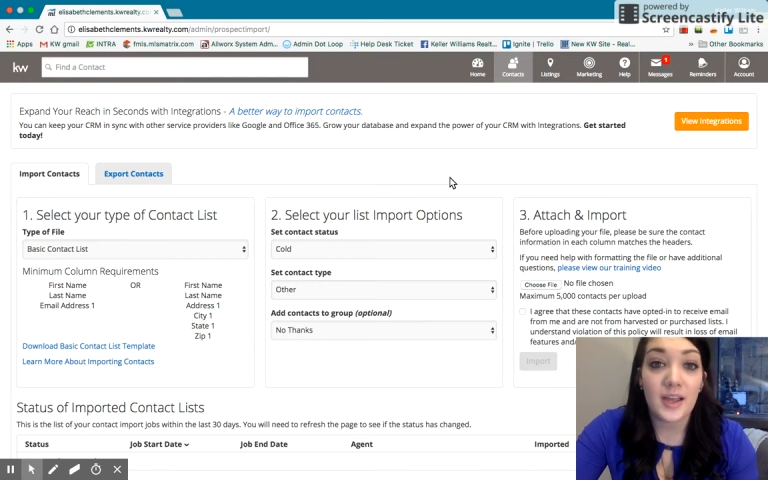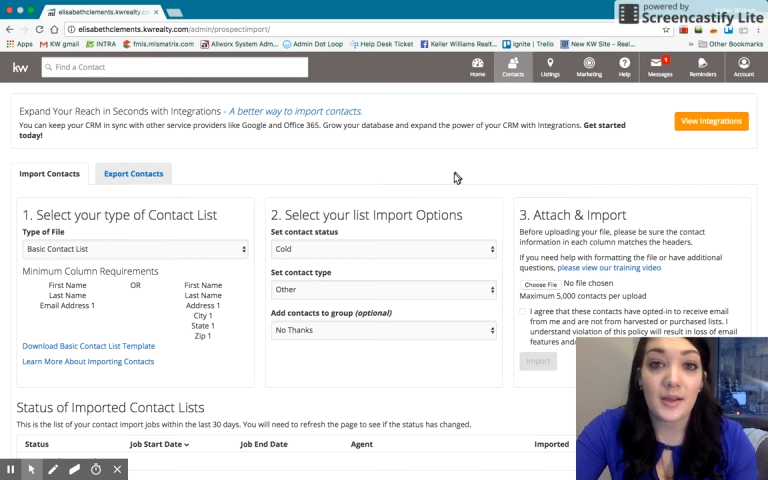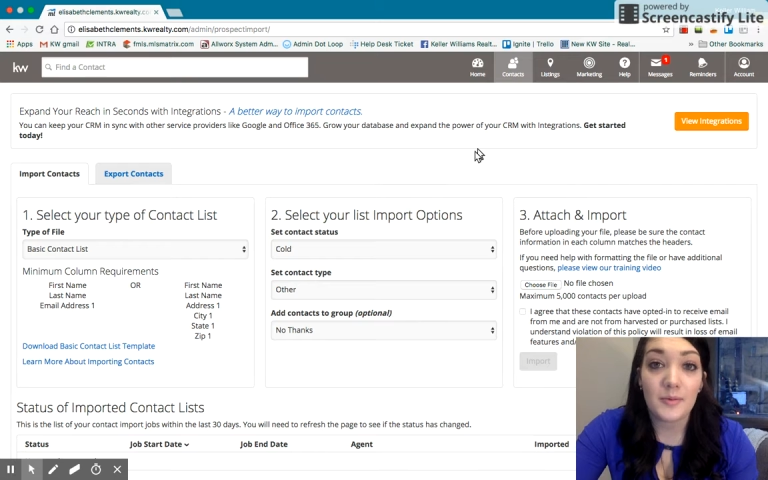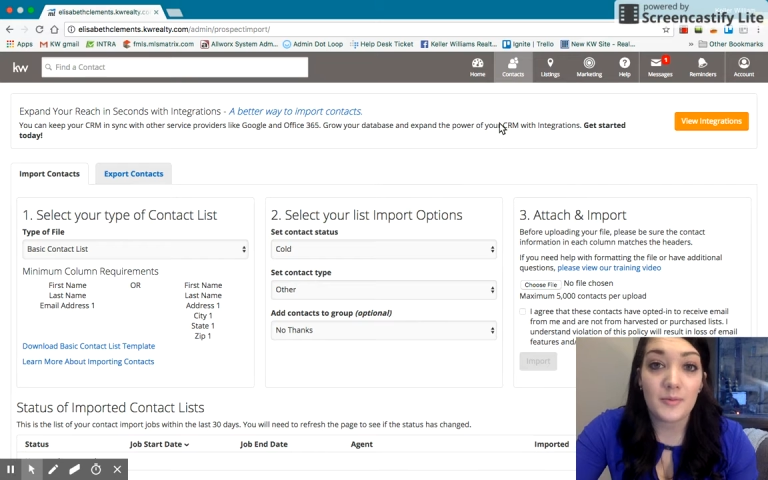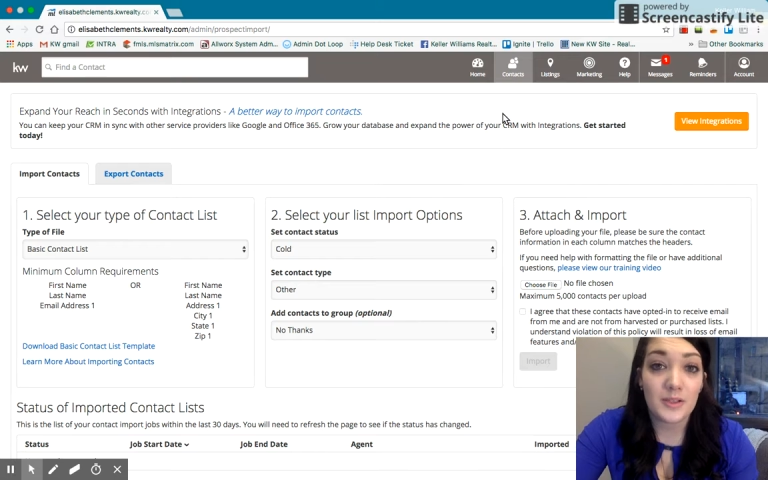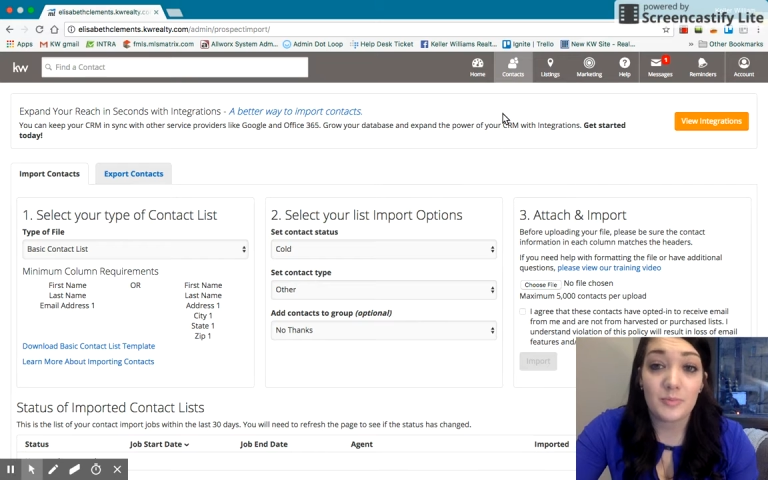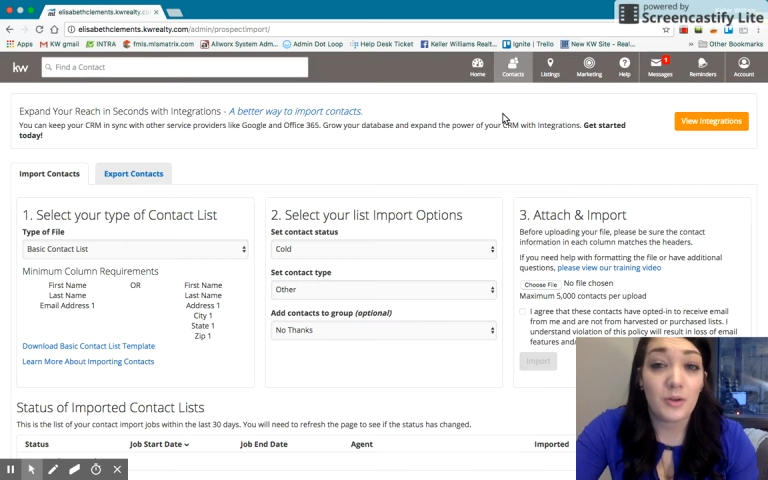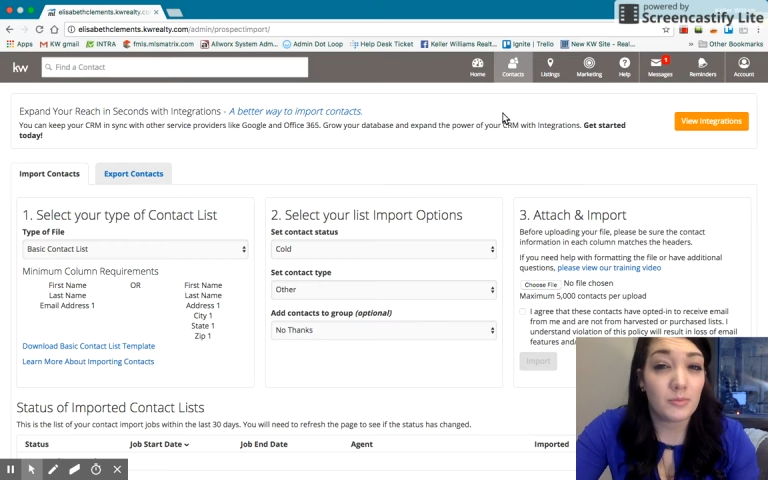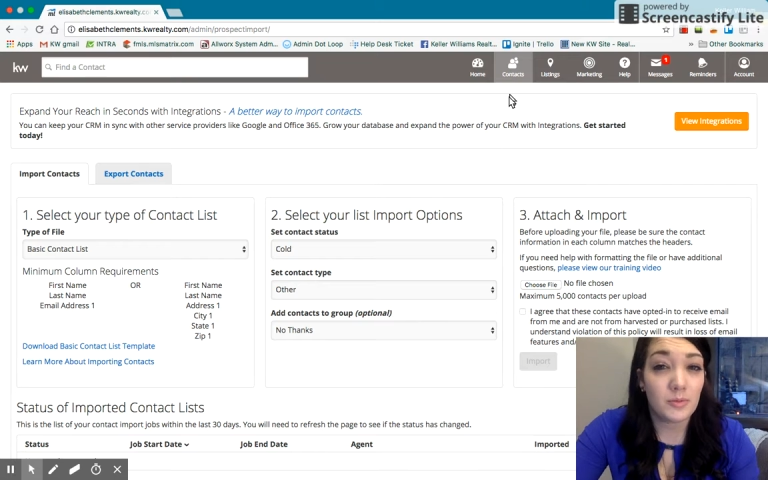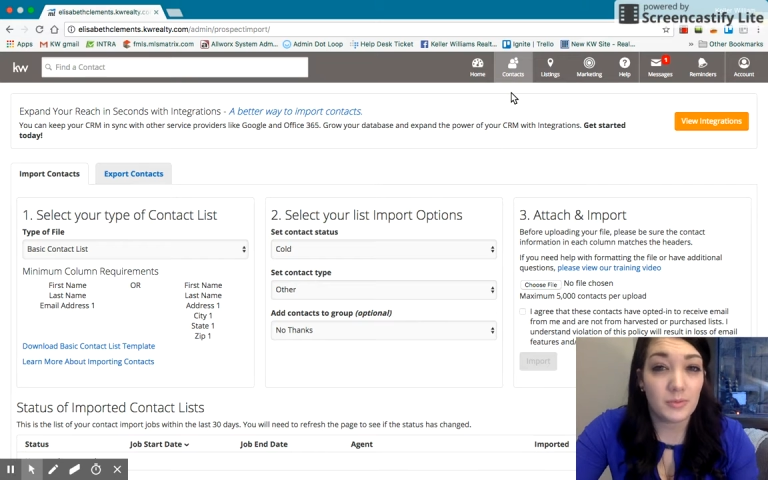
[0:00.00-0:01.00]
that is
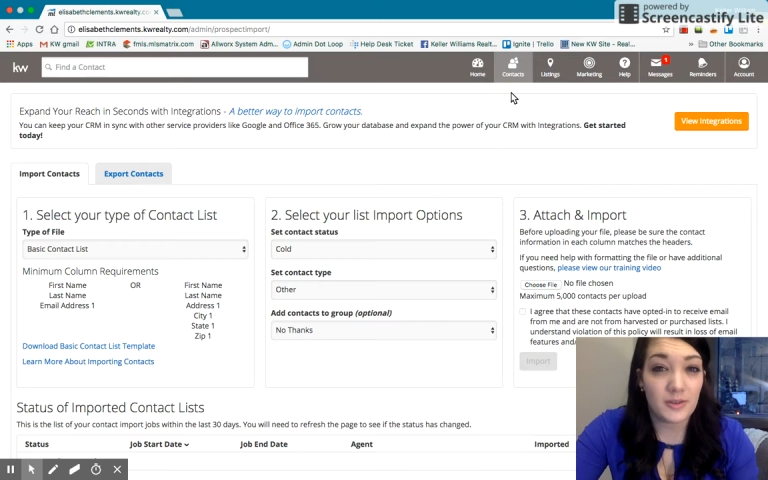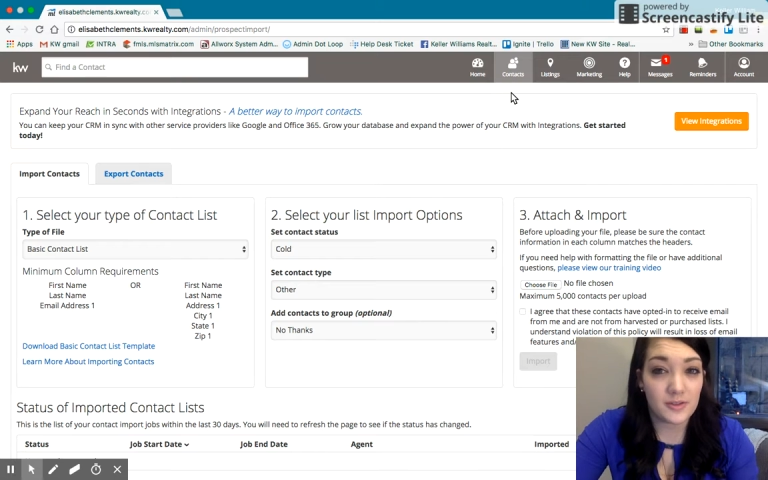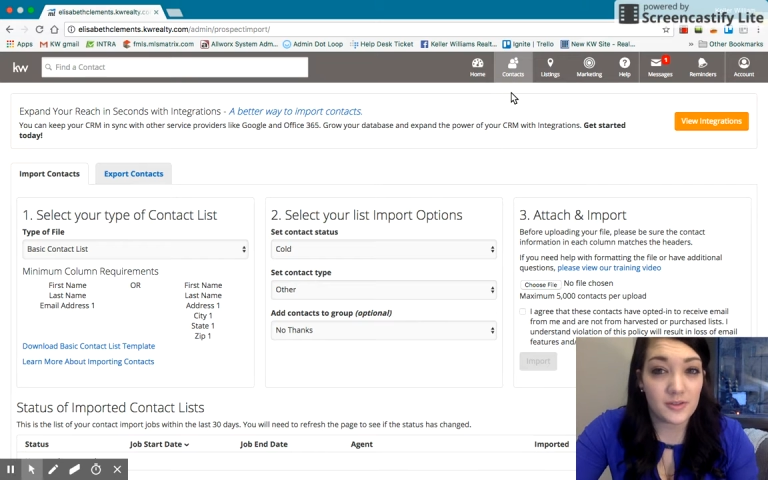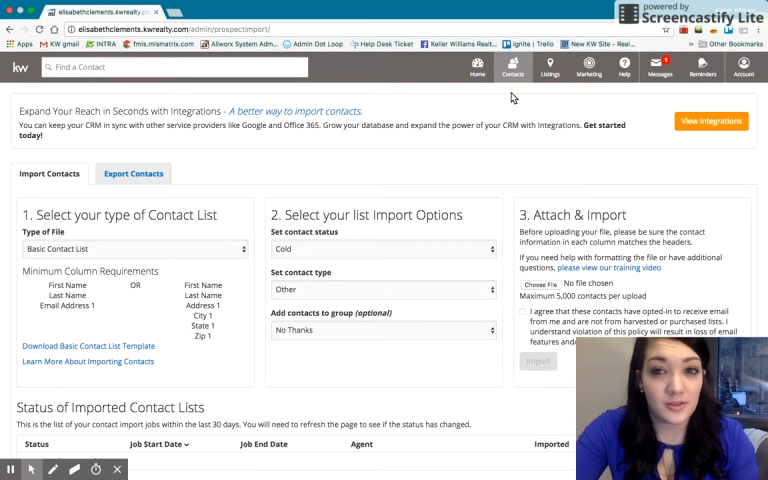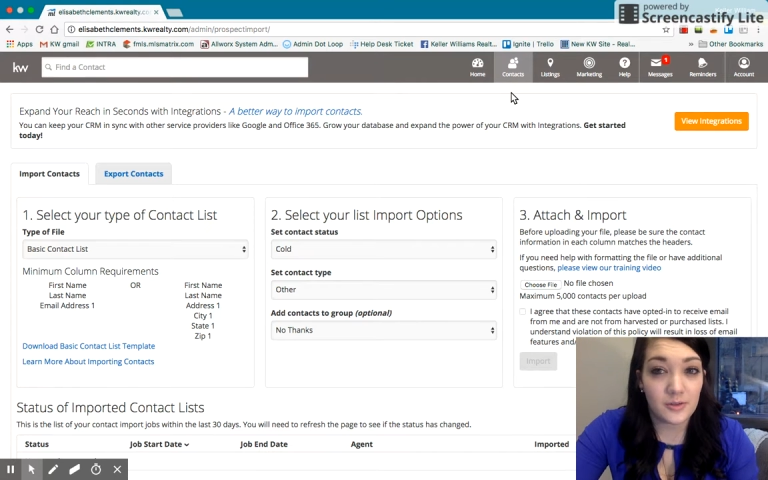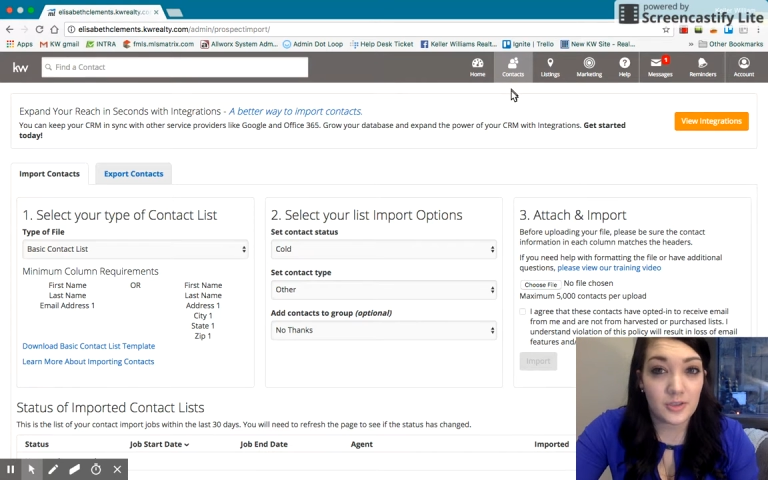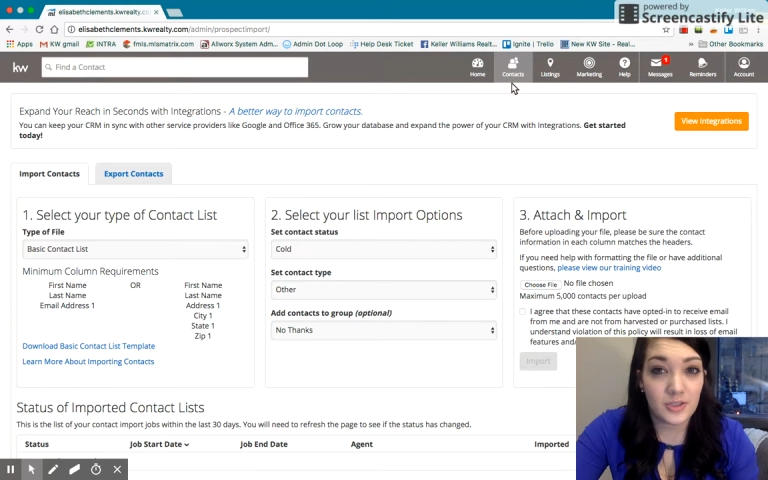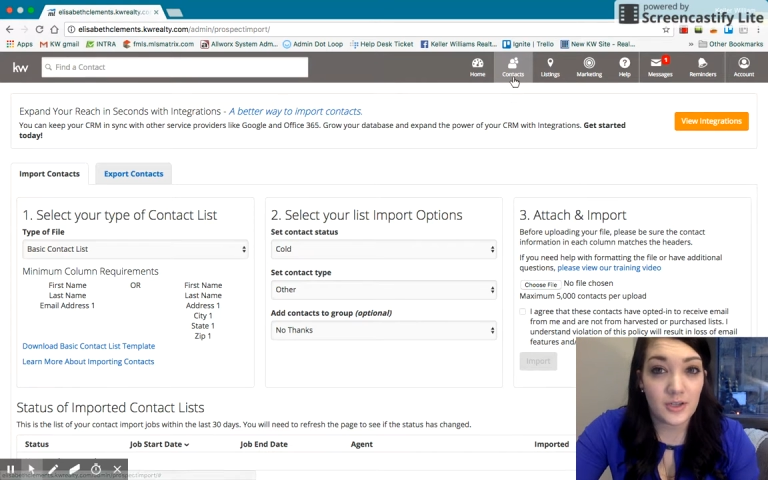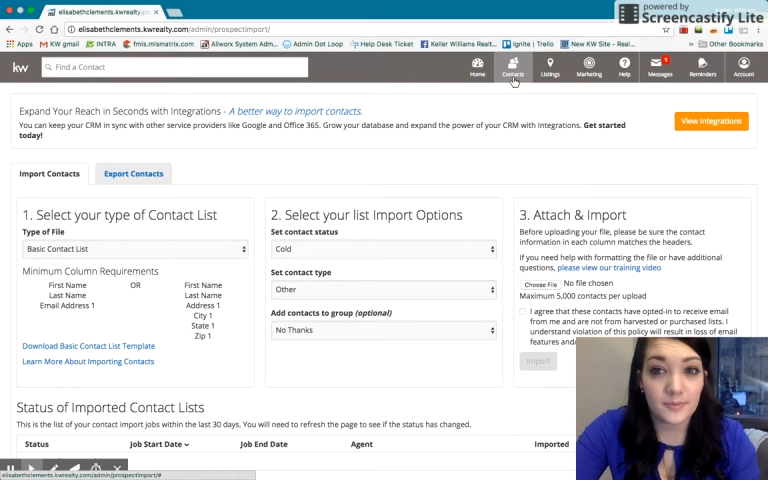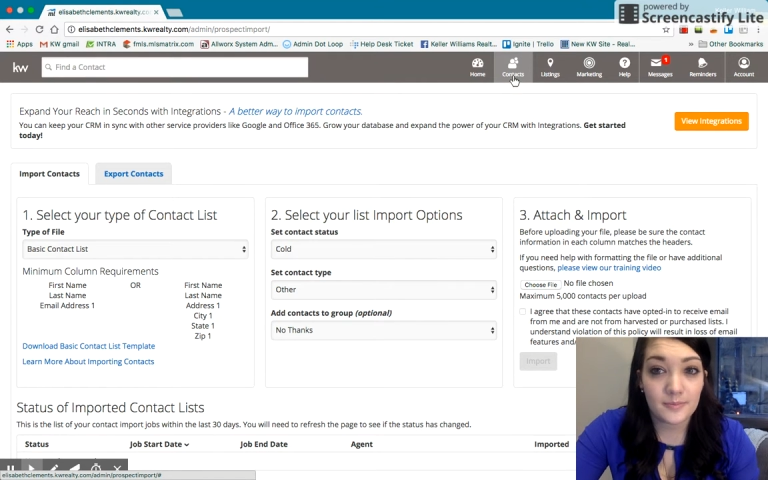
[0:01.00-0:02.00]
probably the
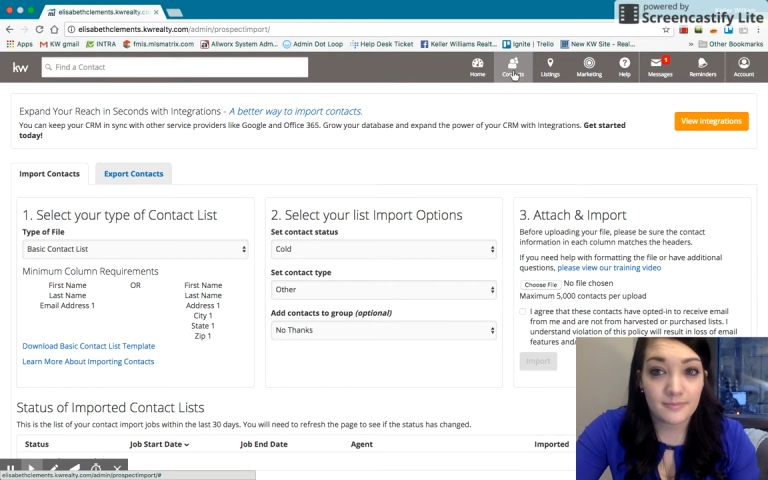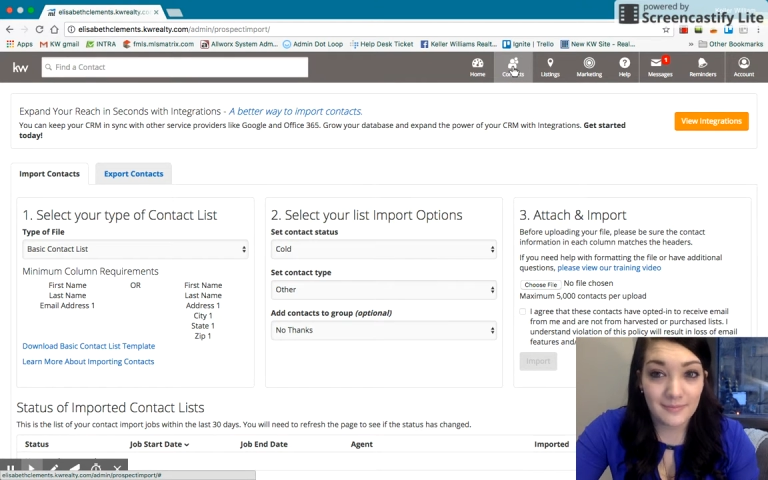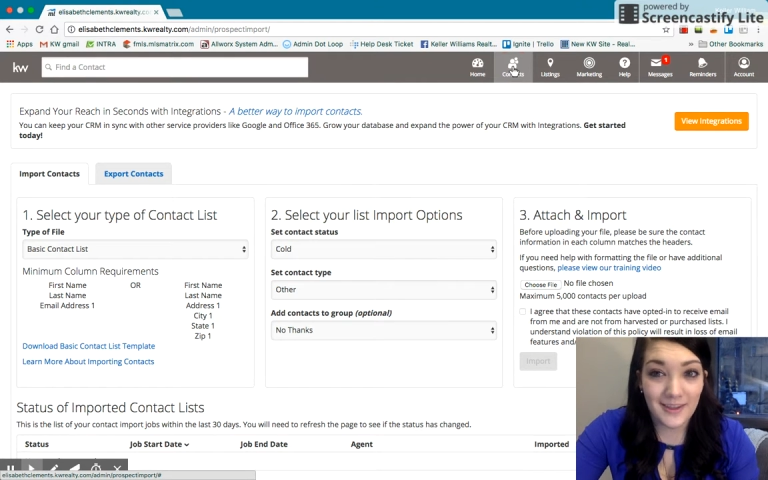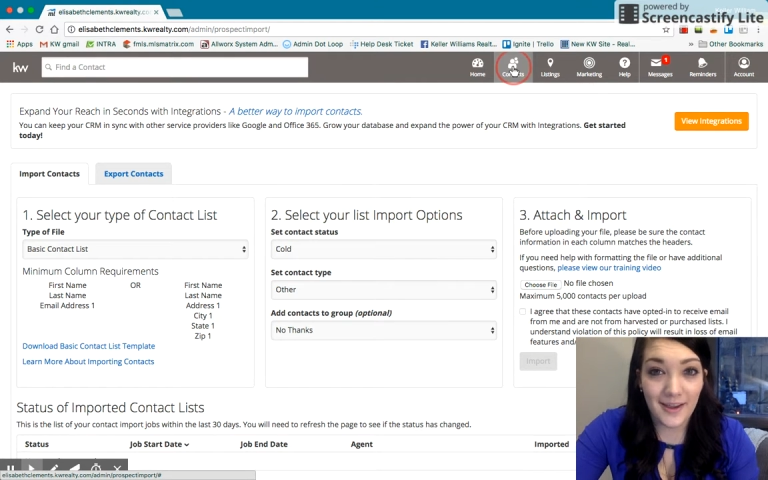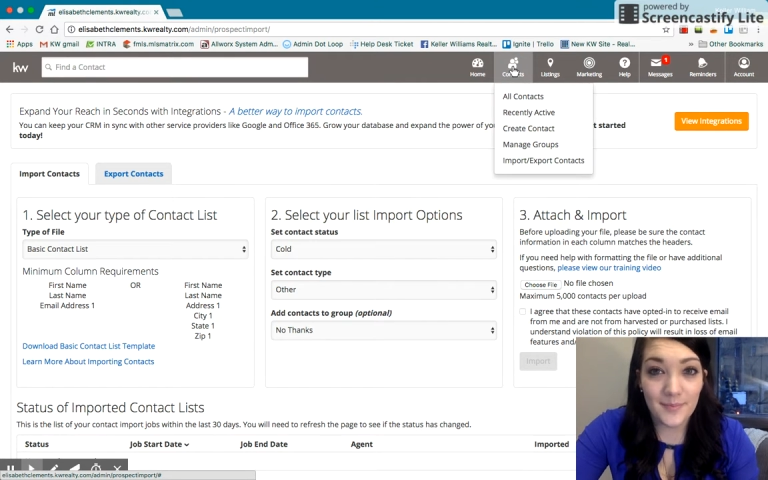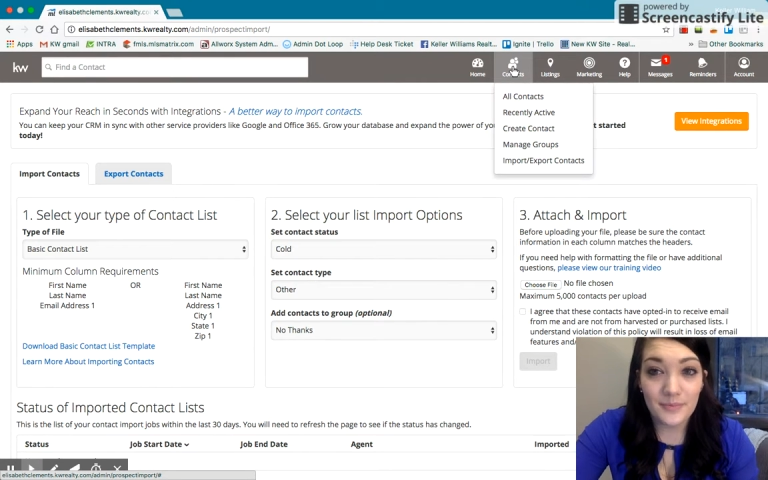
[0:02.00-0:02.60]
solution. Okay.